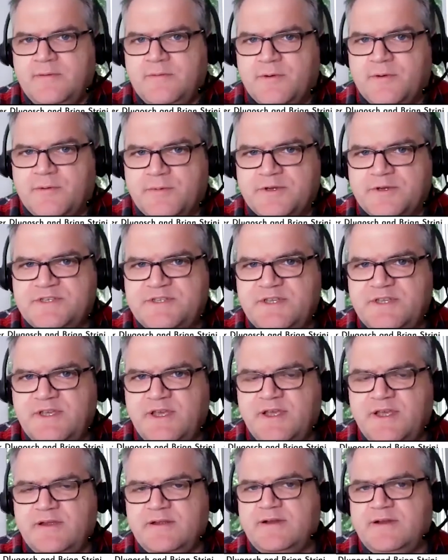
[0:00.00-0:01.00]
We're
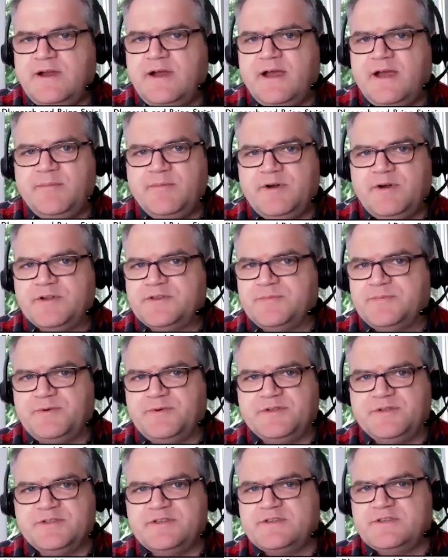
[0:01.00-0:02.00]
seeing high
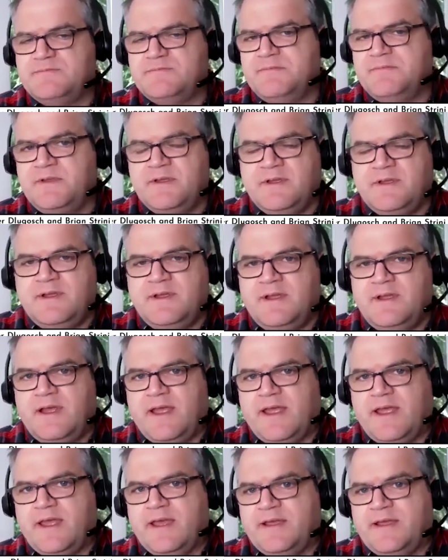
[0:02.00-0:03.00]
multiples,
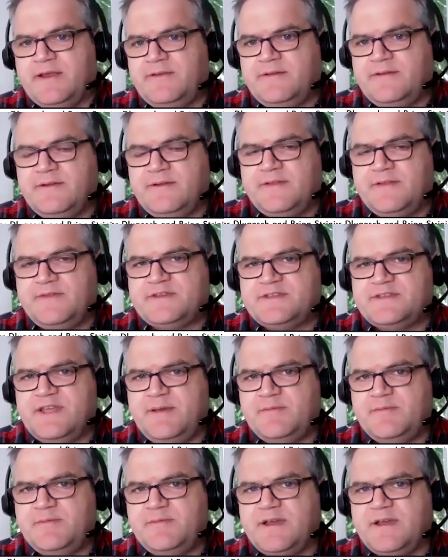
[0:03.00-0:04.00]
and at the
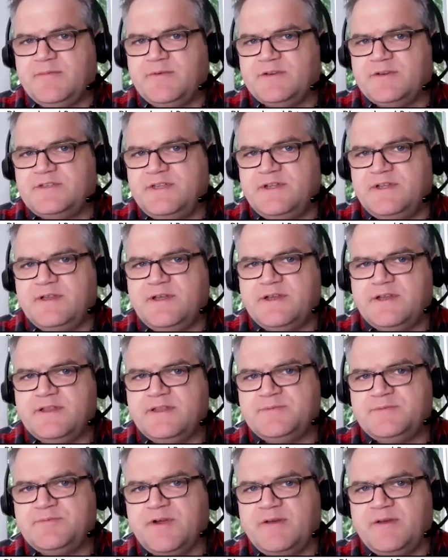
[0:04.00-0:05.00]
same time, we're seeing a lot of
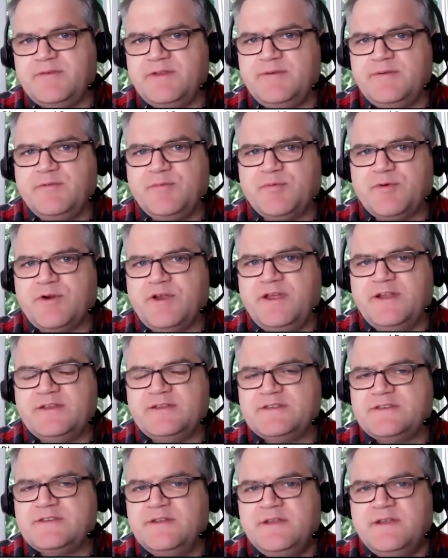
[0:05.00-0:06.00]
these private label
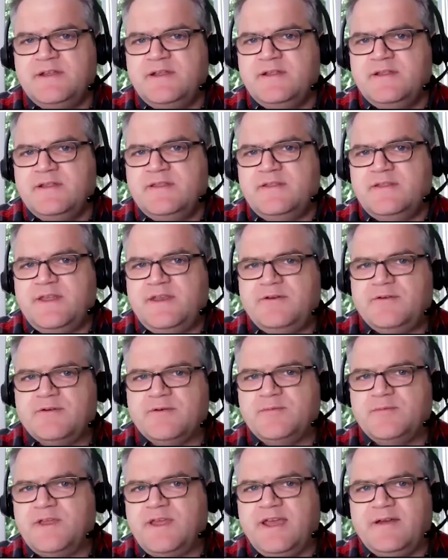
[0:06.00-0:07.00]
brands. They
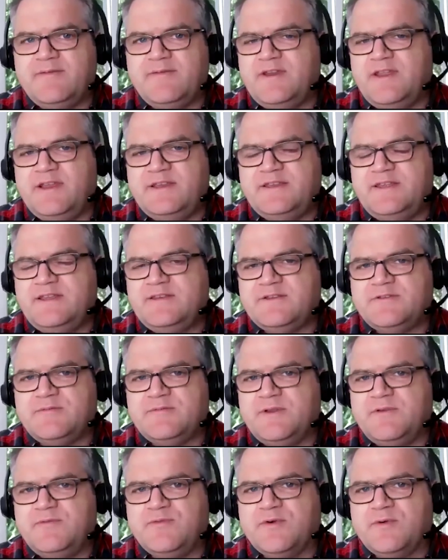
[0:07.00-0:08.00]
normally have an 18 to
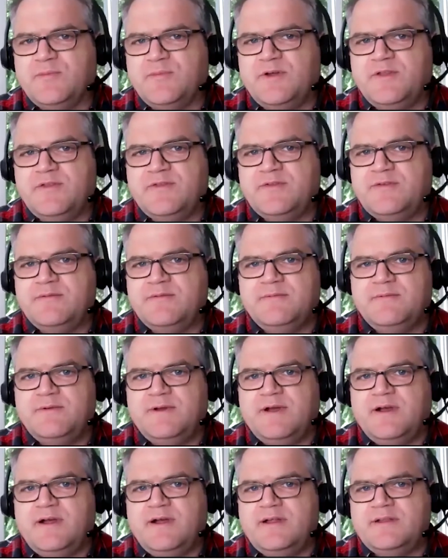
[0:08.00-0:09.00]
24 month
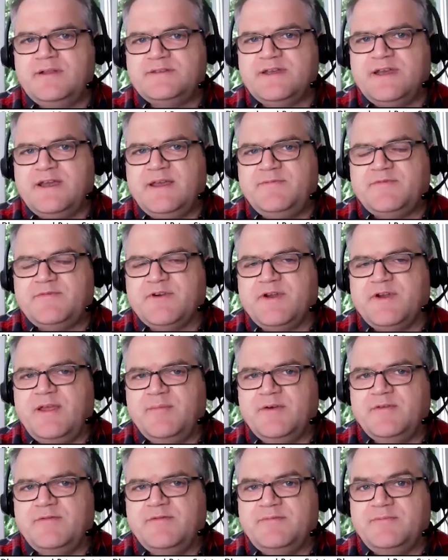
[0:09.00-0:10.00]
time
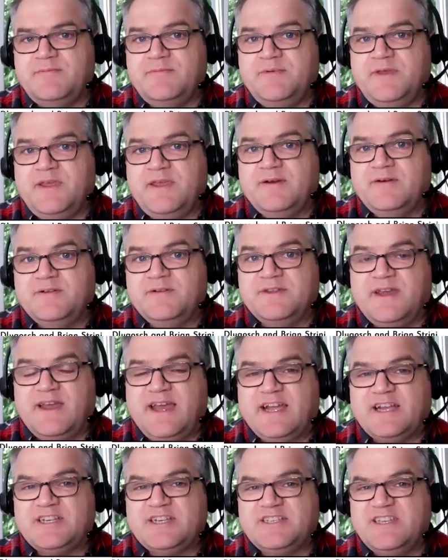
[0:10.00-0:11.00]
frame of being able to
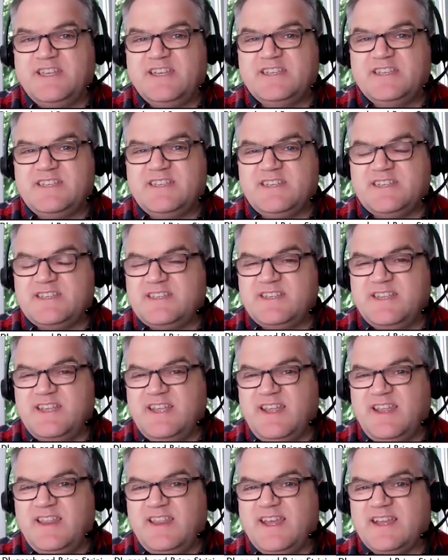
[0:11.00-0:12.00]
actually exist
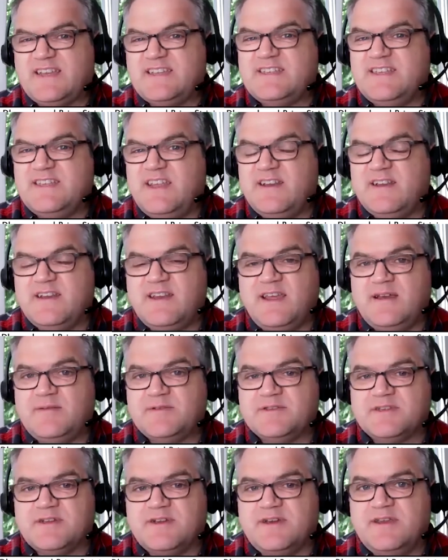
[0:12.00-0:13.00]
in that state on
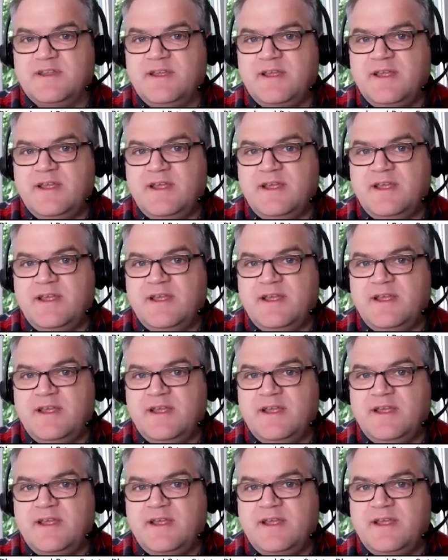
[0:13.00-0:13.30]
Amazon.